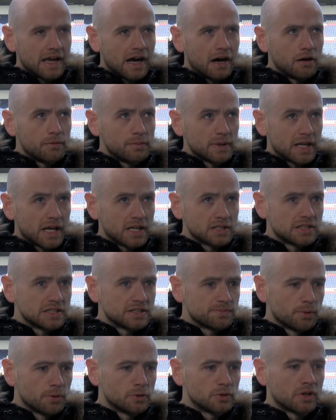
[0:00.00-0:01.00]
Callum had
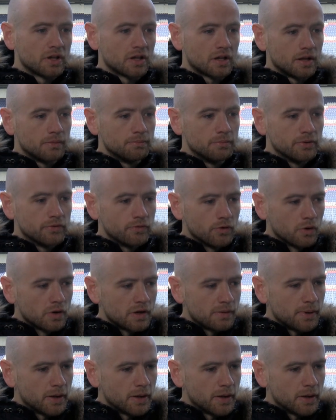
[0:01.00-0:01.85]
actually spoken to the club before